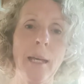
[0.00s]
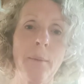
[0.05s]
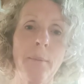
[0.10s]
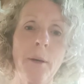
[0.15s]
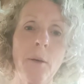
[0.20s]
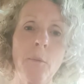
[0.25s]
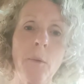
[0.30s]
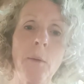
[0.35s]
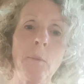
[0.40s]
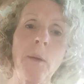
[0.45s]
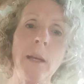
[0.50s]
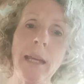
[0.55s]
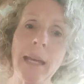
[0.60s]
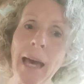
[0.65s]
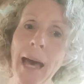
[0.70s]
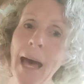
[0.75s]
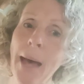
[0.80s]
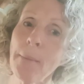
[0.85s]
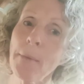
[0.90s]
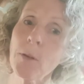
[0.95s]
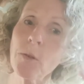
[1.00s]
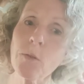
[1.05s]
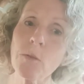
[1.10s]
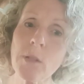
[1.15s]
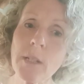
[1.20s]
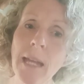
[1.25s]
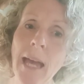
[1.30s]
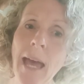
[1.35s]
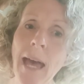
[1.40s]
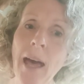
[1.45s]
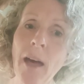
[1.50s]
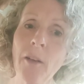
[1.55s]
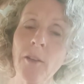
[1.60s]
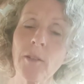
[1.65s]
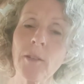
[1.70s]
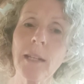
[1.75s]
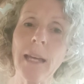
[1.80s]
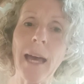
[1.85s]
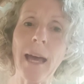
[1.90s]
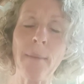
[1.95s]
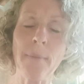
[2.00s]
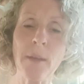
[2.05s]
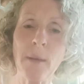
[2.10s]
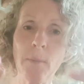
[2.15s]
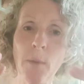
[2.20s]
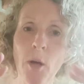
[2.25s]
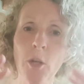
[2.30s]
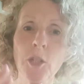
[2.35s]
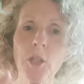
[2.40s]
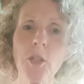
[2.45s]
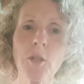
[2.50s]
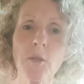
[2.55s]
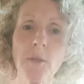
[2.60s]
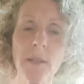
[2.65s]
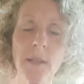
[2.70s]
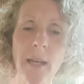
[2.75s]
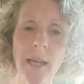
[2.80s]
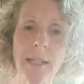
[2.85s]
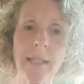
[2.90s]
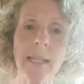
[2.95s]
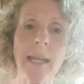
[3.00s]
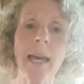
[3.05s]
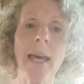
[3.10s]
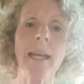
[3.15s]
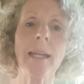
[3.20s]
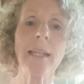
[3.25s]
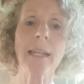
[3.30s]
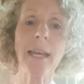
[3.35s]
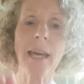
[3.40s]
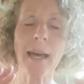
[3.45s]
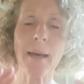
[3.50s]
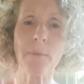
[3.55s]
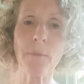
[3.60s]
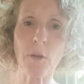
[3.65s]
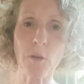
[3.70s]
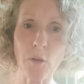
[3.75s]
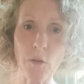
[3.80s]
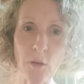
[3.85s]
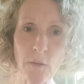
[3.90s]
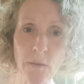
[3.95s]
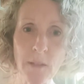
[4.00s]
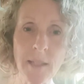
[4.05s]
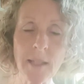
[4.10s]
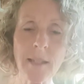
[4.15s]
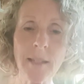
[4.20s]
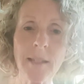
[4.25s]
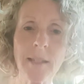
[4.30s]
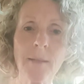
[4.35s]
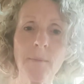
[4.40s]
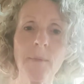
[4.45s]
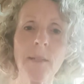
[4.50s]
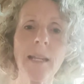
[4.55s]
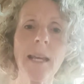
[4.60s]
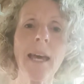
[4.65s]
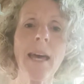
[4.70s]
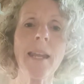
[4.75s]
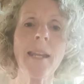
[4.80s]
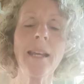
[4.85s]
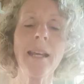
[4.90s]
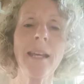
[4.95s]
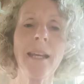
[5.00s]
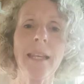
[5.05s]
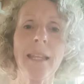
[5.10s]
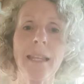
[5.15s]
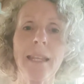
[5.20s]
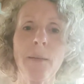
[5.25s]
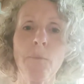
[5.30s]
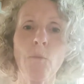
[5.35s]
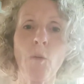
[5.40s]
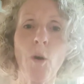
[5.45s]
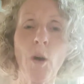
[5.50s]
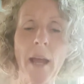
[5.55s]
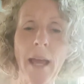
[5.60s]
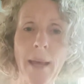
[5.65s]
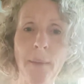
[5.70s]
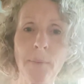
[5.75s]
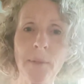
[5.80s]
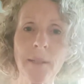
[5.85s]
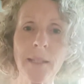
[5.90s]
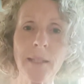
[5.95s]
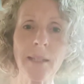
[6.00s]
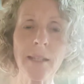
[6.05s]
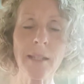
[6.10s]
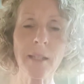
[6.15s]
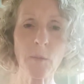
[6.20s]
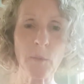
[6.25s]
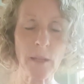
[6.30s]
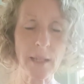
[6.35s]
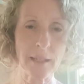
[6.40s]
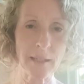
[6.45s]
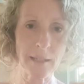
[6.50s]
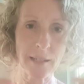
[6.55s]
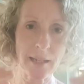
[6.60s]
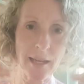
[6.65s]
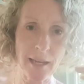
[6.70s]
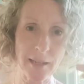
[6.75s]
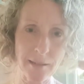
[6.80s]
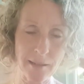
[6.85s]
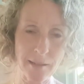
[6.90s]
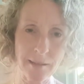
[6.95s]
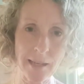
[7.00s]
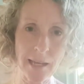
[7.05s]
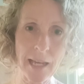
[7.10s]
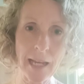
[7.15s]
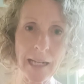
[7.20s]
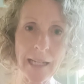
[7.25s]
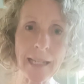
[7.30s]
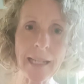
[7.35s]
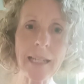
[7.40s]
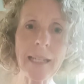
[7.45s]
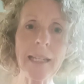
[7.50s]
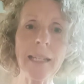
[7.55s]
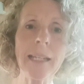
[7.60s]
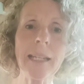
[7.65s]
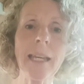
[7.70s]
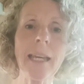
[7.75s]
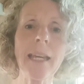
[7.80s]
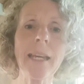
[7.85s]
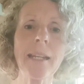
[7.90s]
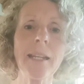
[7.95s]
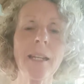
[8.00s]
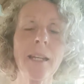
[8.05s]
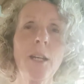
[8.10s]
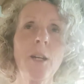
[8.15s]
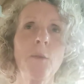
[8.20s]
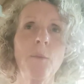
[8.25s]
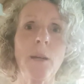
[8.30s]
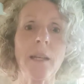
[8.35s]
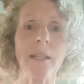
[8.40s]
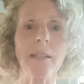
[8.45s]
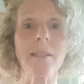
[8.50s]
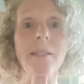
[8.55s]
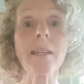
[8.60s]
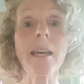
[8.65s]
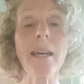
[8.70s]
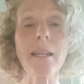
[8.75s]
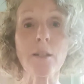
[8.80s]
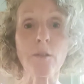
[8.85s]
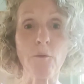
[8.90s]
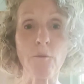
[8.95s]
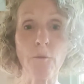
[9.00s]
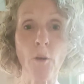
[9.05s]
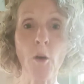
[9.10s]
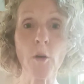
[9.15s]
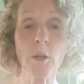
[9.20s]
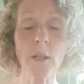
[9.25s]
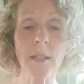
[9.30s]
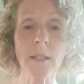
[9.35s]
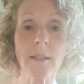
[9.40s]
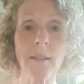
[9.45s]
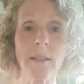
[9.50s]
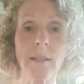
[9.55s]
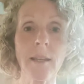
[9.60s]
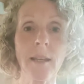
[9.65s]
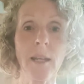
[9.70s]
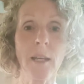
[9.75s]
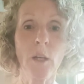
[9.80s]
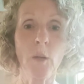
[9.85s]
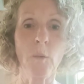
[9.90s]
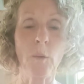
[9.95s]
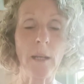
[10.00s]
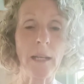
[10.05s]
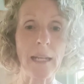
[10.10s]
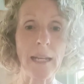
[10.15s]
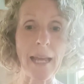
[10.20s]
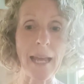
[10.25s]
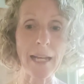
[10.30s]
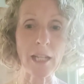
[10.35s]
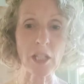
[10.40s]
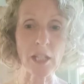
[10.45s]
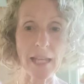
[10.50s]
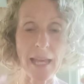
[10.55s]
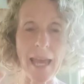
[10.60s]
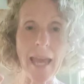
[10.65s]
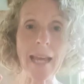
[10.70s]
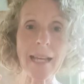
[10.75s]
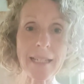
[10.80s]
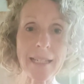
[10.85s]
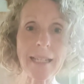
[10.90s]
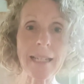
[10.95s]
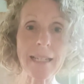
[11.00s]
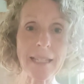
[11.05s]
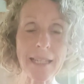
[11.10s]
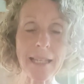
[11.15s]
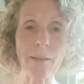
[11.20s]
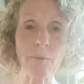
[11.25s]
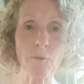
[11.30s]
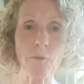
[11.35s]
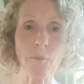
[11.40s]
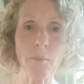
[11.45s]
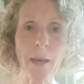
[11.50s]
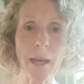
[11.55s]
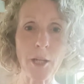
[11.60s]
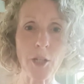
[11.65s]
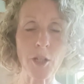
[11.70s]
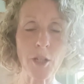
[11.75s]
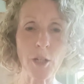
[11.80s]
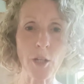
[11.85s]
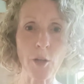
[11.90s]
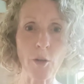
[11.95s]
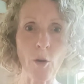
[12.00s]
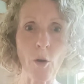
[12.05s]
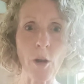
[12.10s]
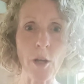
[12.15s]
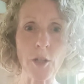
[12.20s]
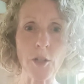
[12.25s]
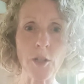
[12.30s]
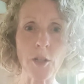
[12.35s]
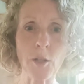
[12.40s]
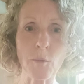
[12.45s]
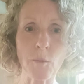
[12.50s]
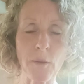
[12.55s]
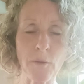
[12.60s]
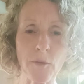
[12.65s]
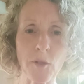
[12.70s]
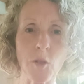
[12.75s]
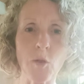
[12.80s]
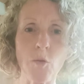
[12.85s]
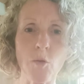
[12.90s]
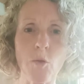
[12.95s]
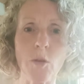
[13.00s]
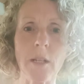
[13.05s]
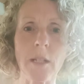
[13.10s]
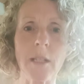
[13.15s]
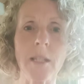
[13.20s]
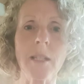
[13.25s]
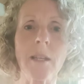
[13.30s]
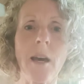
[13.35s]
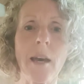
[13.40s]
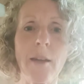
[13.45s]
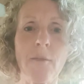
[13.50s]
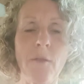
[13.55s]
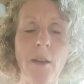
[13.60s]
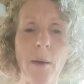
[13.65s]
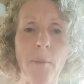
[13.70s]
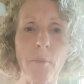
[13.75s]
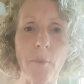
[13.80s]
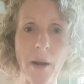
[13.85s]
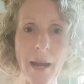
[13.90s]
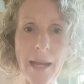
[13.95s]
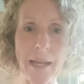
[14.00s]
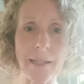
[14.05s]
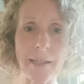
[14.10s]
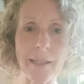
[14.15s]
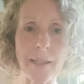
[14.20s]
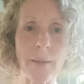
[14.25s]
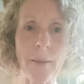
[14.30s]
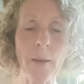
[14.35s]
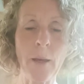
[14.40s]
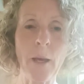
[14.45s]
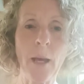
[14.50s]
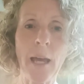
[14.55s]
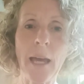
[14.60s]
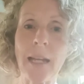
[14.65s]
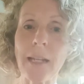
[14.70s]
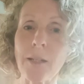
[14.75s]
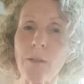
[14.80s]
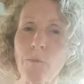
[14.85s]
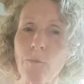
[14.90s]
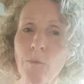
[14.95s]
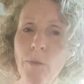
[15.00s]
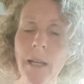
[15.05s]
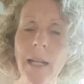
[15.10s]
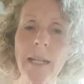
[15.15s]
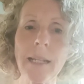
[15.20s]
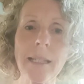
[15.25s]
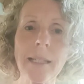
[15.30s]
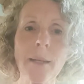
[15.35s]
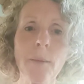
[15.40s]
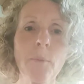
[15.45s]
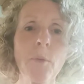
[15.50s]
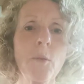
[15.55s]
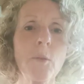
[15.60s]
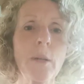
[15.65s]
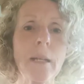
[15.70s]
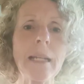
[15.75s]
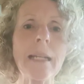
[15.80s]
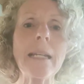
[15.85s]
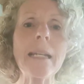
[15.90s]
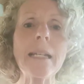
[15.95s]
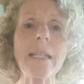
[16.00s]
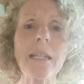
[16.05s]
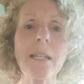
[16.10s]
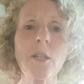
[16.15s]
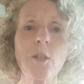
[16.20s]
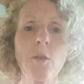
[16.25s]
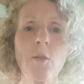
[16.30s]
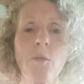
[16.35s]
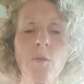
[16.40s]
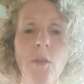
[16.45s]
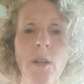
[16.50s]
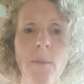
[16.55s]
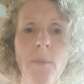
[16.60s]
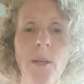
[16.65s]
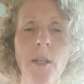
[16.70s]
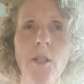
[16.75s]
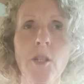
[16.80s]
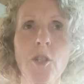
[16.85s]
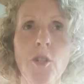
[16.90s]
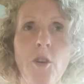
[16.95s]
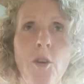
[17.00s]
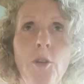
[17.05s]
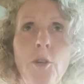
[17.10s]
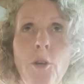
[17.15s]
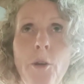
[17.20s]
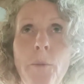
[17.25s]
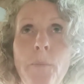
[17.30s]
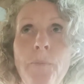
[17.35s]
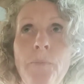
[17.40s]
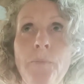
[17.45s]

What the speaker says: But when we calm it all down, calm the emotional side down, calm the nervous system down, then what happens is we can start to think clearly again, we can start to focus, we can actually access the information and knowledge that we've stored inside of our brains. And it's really simple, easy tool that I'm going to show you.